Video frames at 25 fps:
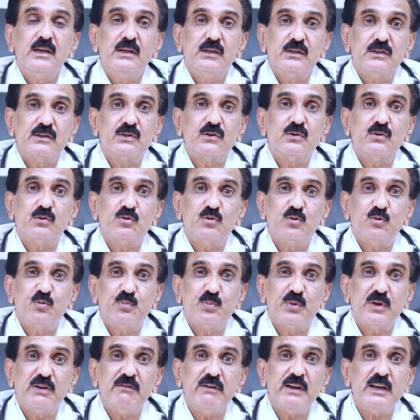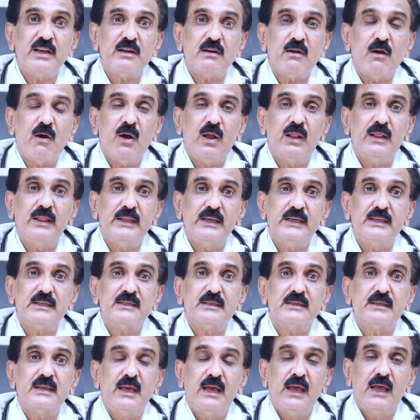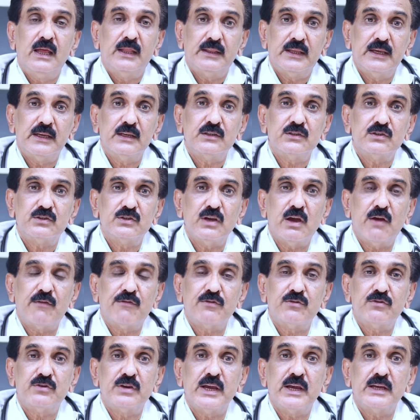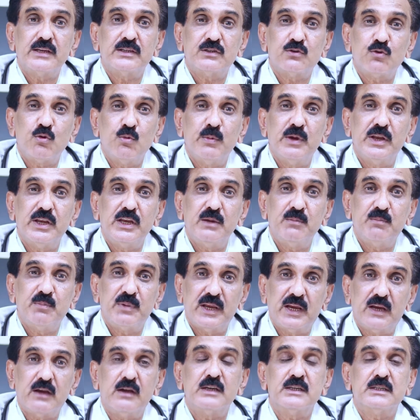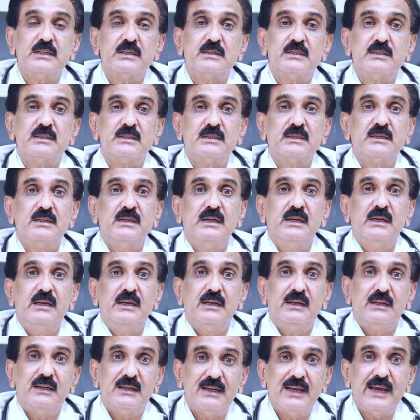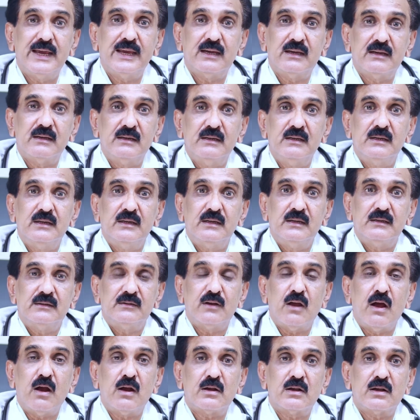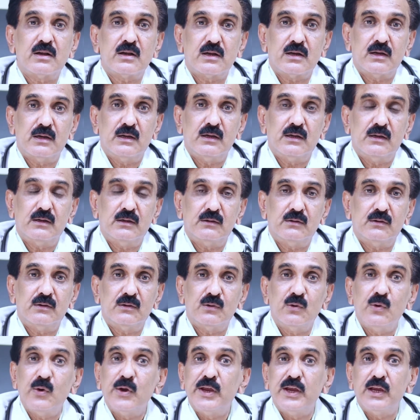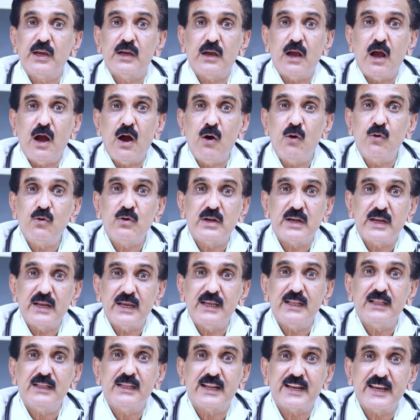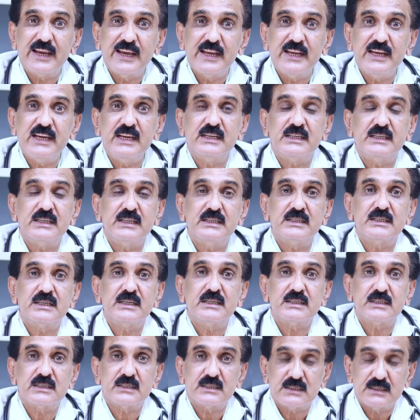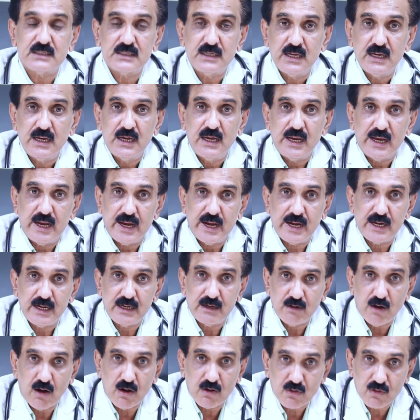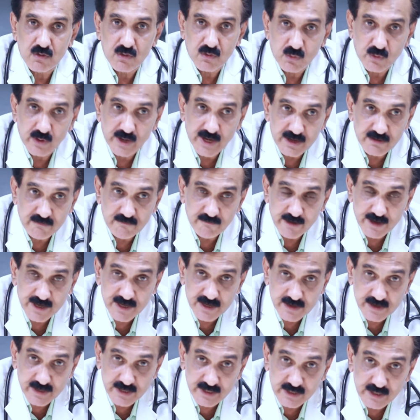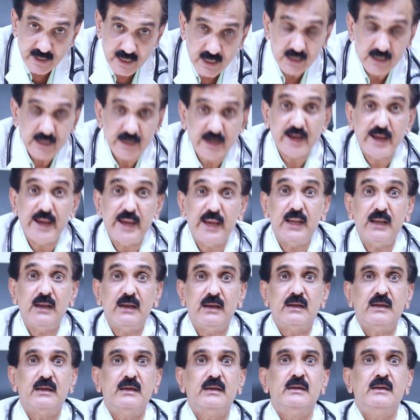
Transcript: So to prevent all these things, you have to take so many precautions, like not going out in the rainy seasons and not to get wetted in the rain,